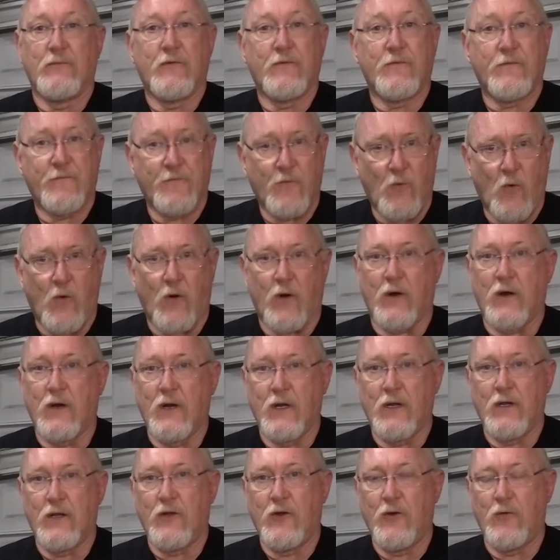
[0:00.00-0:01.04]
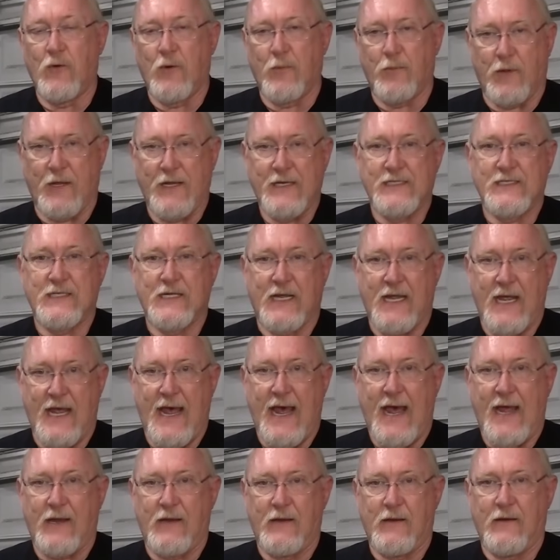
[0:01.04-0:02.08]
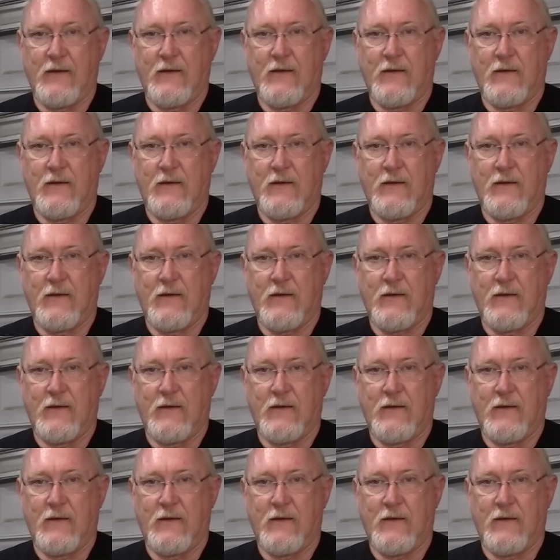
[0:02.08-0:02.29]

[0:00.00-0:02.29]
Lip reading: before you replace the cat.